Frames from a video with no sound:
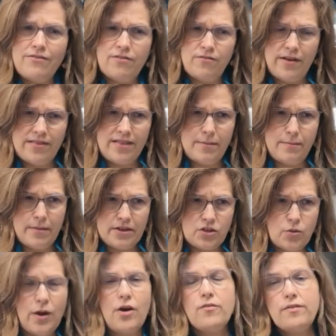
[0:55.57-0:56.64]
divide that by
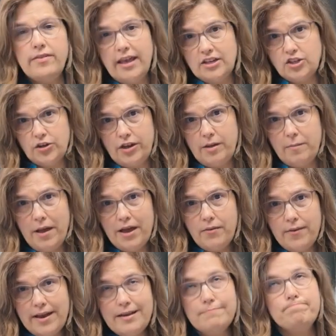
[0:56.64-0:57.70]
12, and that's your MI
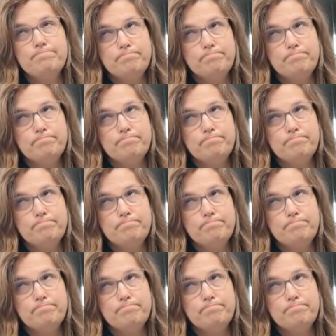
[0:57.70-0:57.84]
rate.